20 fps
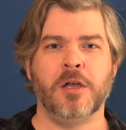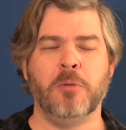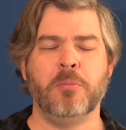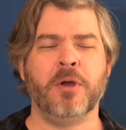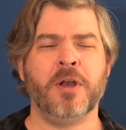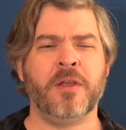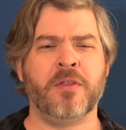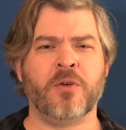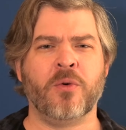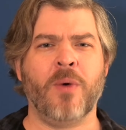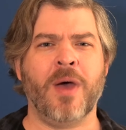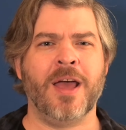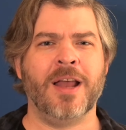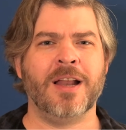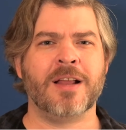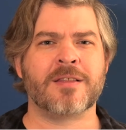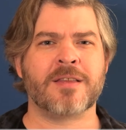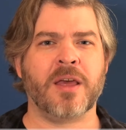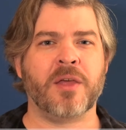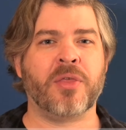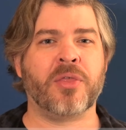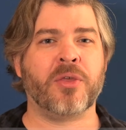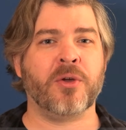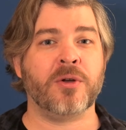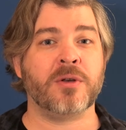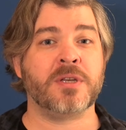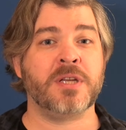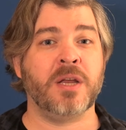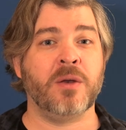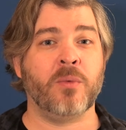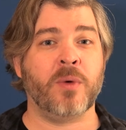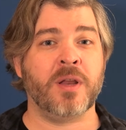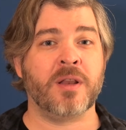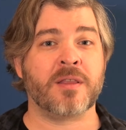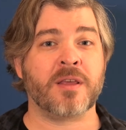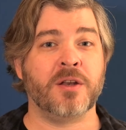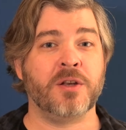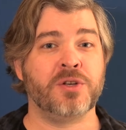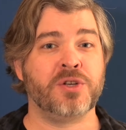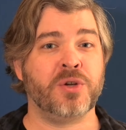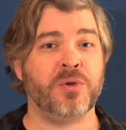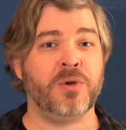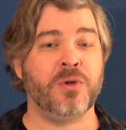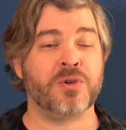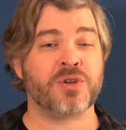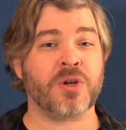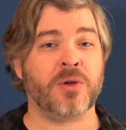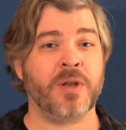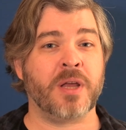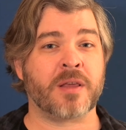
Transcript: But either way, let's say 13 wins in a Junyusho